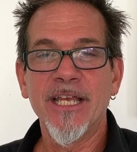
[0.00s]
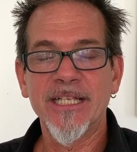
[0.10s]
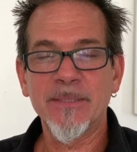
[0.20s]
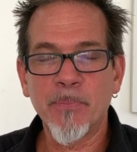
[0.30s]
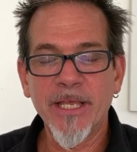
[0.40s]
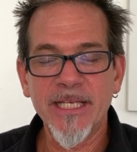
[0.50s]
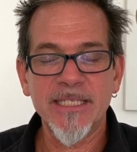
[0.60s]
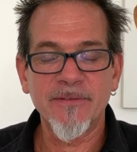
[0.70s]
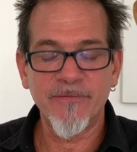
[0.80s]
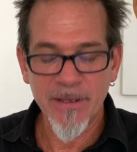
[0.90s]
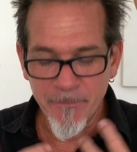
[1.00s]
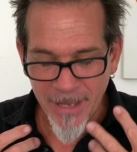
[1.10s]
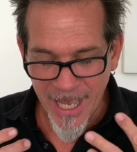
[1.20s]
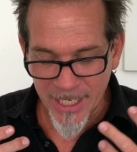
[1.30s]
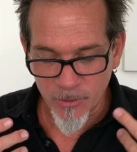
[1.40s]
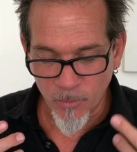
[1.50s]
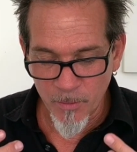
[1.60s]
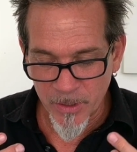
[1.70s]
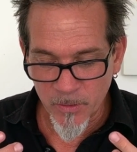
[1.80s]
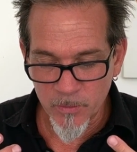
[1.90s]
its place, a man or
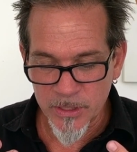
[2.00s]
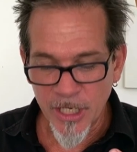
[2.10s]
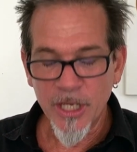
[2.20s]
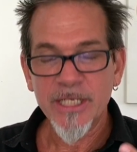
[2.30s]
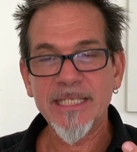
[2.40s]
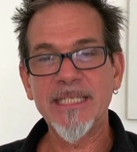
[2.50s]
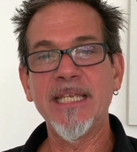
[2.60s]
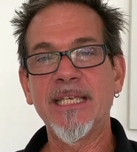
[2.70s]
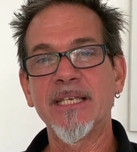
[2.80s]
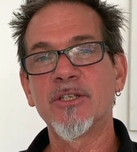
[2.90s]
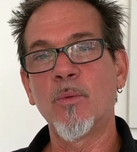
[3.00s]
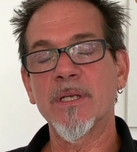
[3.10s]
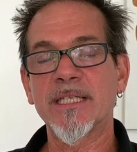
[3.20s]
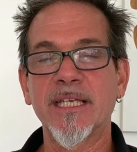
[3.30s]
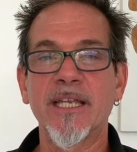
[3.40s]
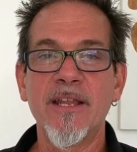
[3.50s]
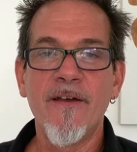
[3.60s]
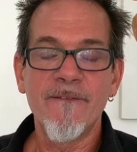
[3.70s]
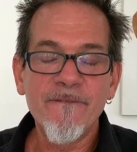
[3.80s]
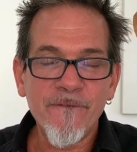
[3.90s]
woman who's seeking to once again
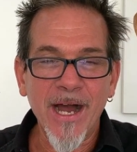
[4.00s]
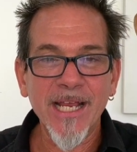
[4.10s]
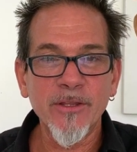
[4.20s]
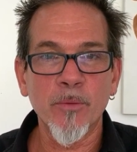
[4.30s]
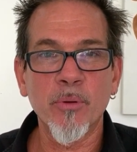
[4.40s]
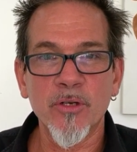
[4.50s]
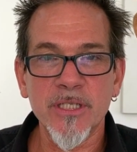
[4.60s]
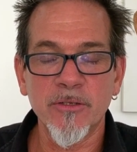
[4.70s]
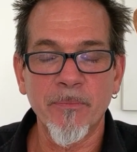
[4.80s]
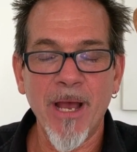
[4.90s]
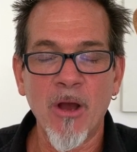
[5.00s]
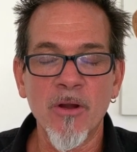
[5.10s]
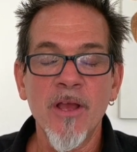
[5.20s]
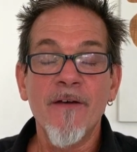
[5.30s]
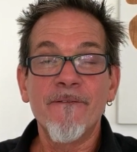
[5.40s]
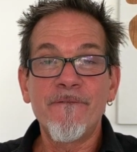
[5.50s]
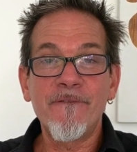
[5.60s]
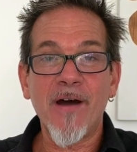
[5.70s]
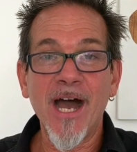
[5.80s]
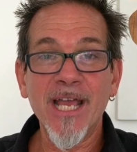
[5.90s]
find their personal power,
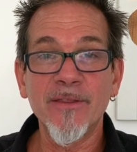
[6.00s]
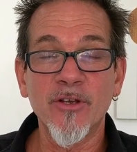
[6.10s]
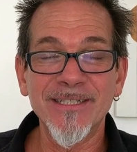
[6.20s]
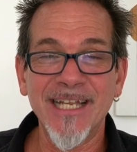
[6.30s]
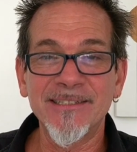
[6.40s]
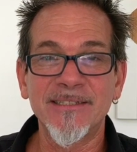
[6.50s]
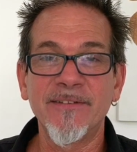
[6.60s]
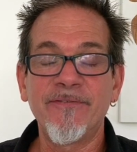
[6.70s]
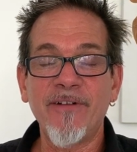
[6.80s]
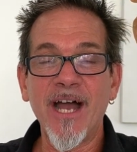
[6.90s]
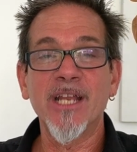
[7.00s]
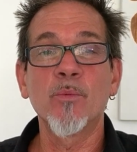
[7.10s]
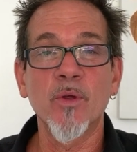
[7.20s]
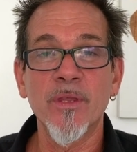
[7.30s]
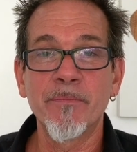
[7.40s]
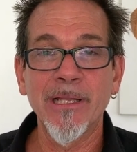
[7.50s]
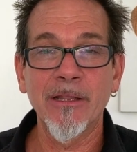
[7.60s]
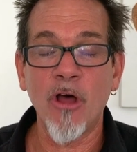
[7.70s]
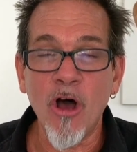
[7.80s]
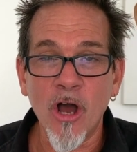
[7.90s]
find their identity, find where they
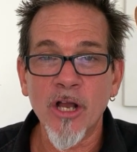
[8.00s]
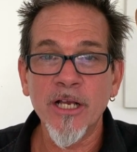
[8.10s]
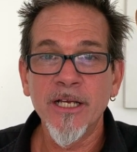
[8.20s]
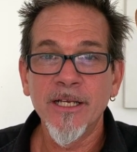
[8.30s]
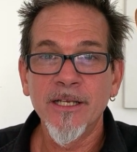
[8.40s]
belong,